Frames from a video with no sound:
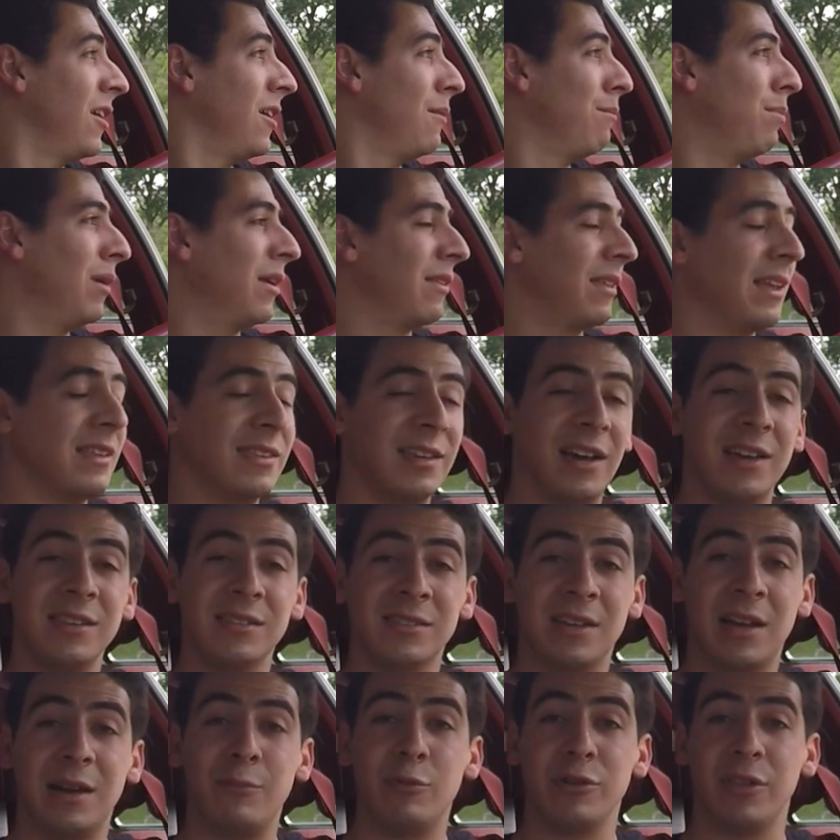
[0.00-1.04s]
but it does
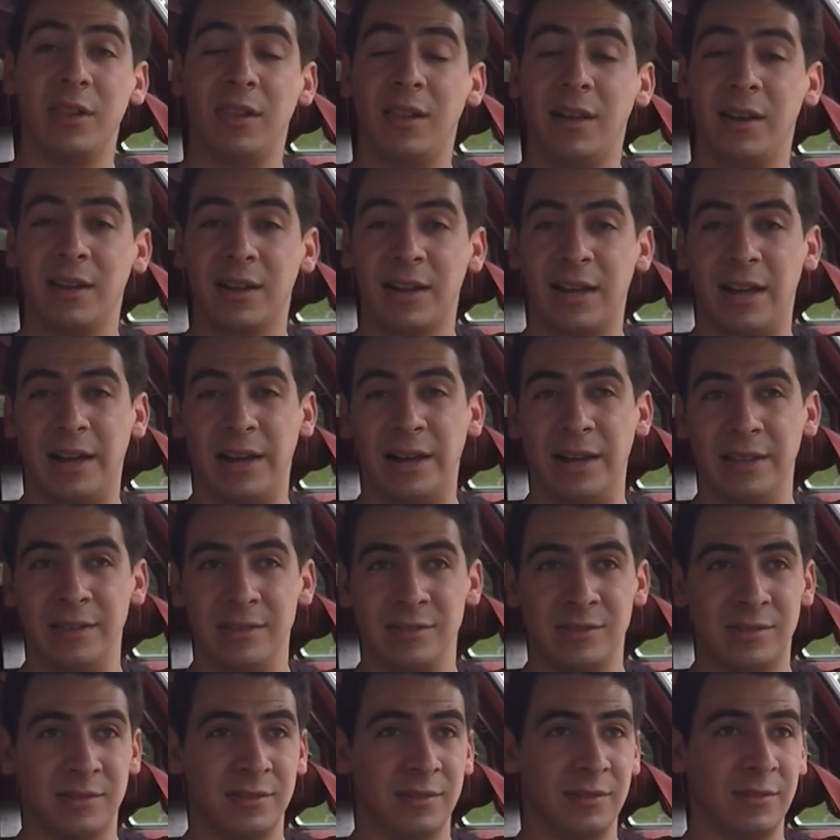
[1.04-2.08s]
come with a lot of
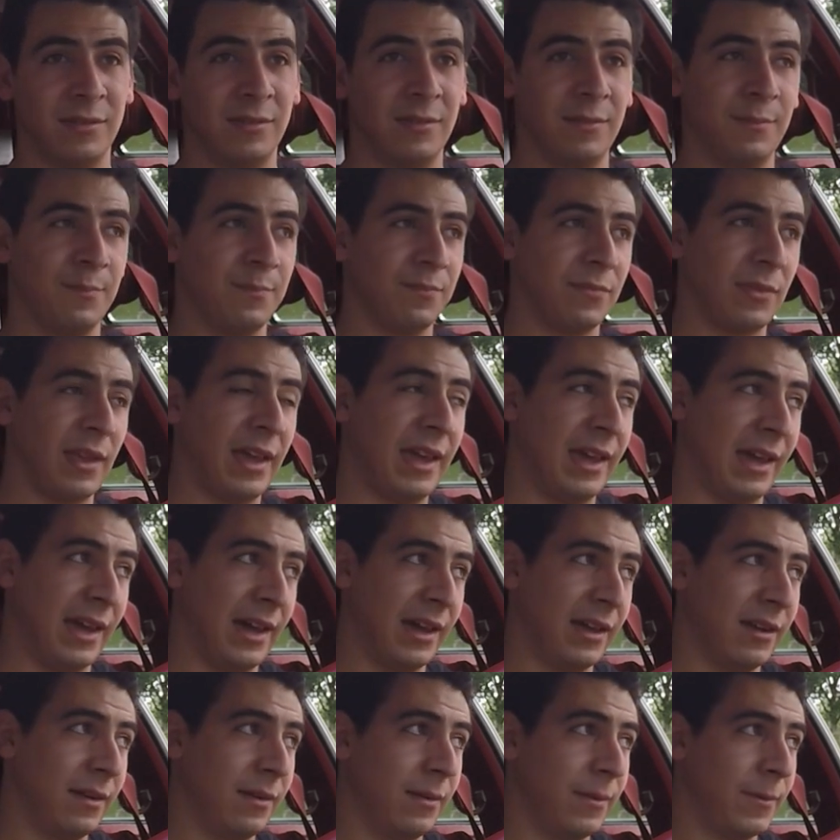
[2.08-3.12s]
cons.
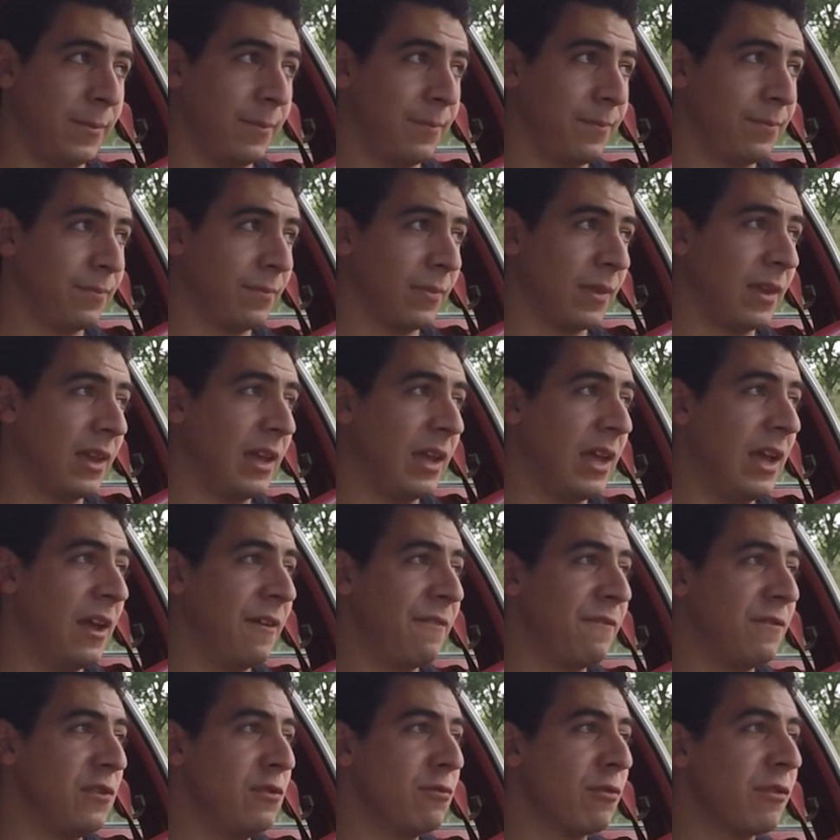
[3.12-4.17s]
And
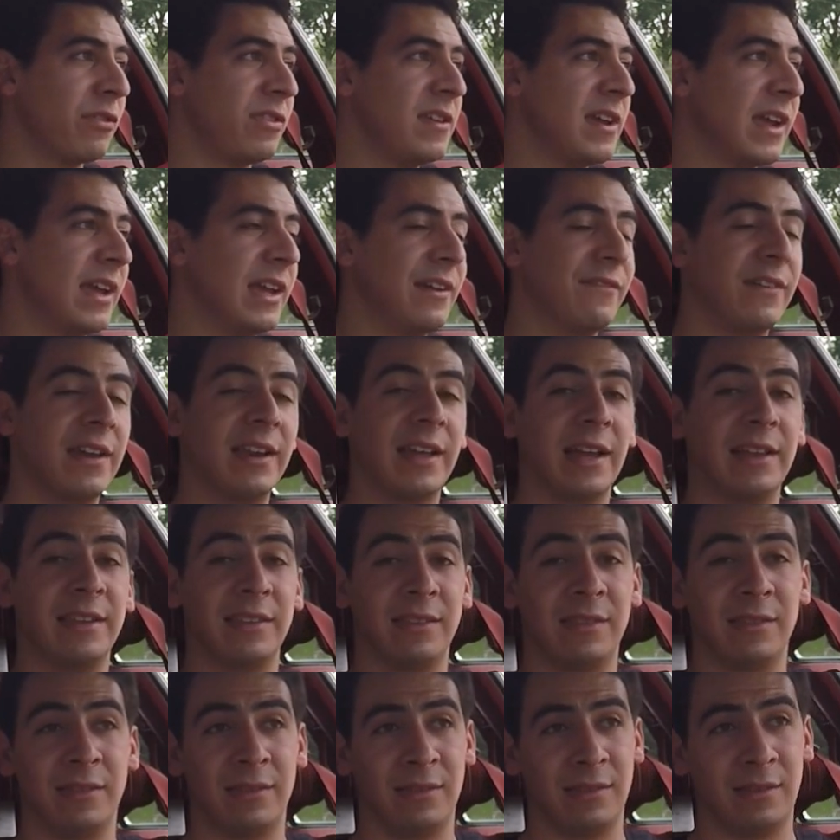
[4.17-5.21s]
if you were thinking of getting a
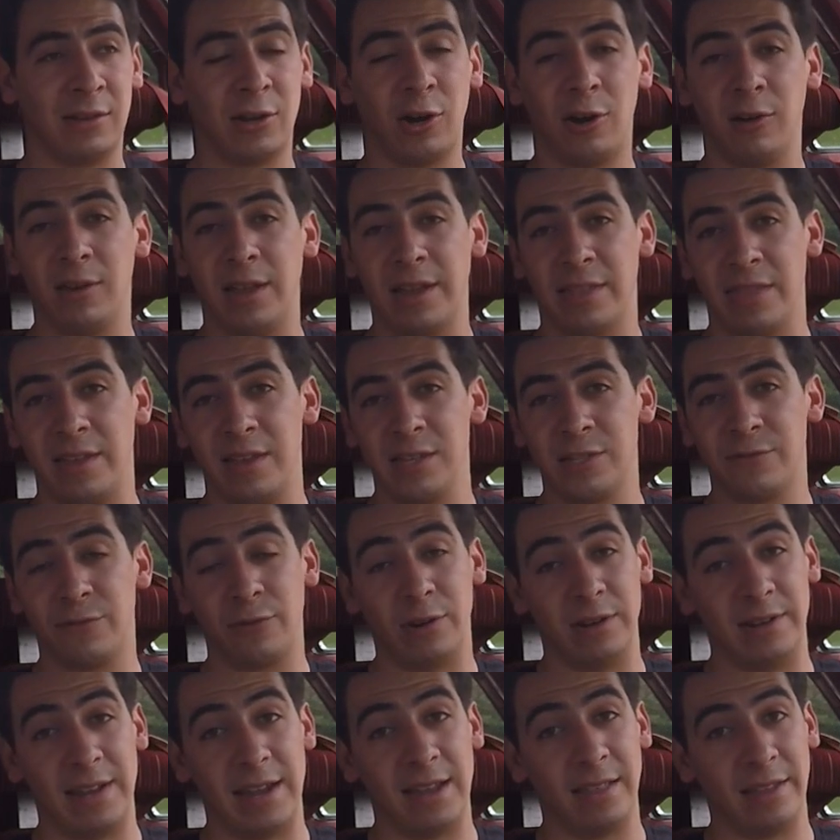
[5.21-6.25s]
car like this for
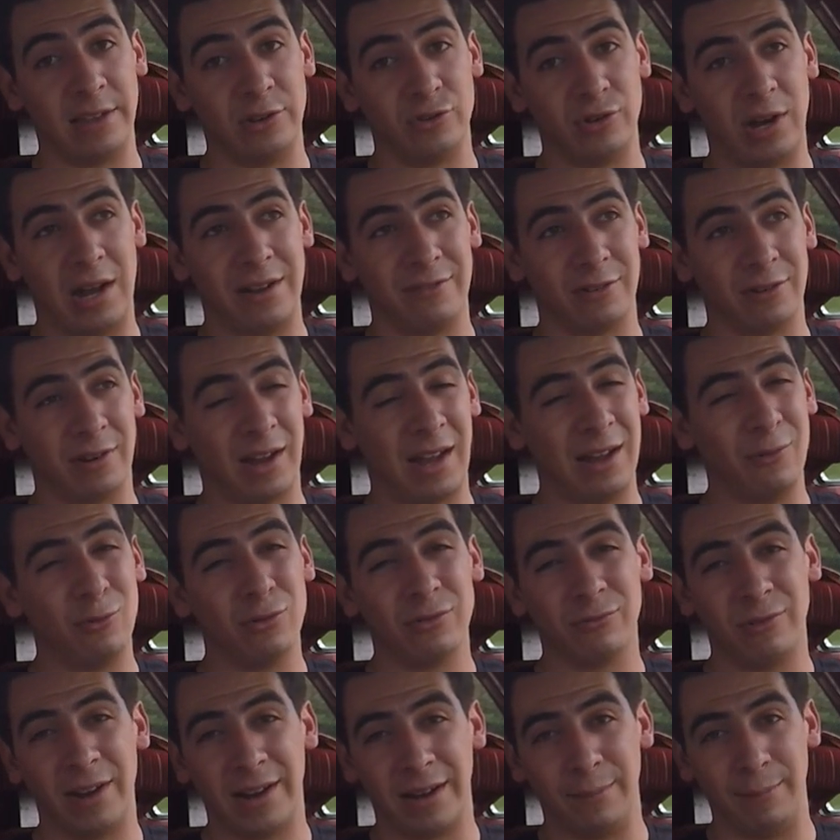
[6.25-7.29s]
a daily driver, I
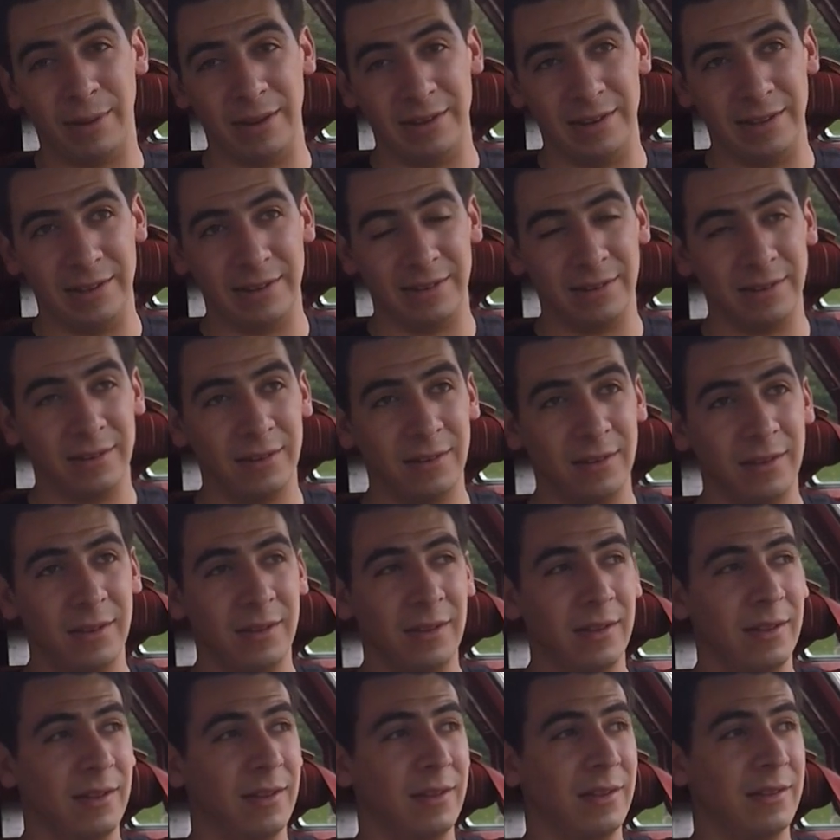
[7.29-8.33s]
wouldn't recommend it,
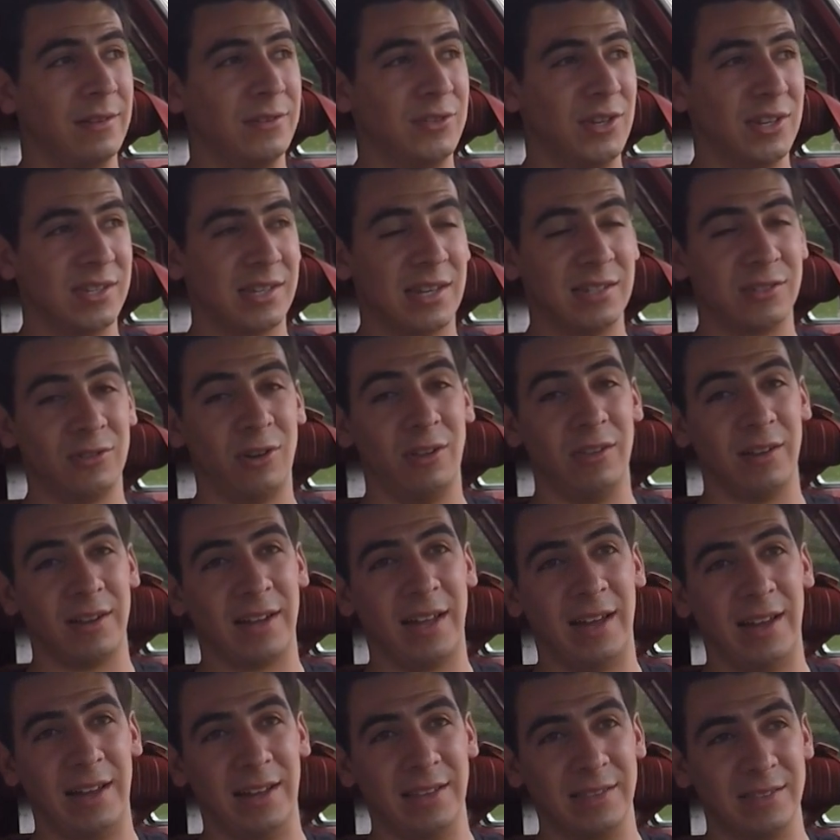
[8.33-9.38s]
just because all the
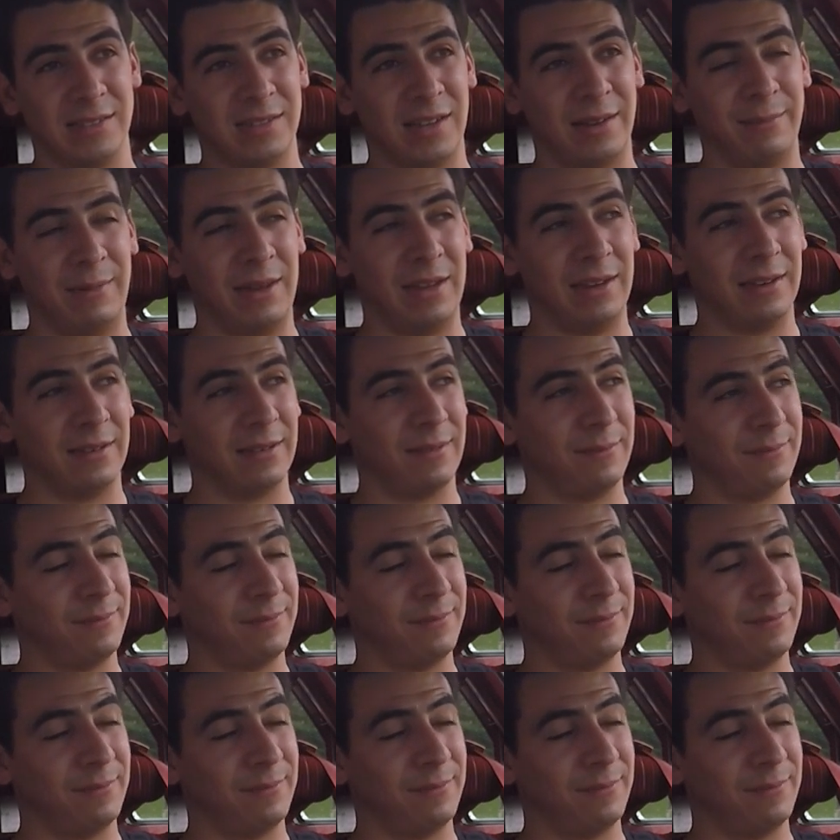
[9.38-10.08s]
cons. I mean,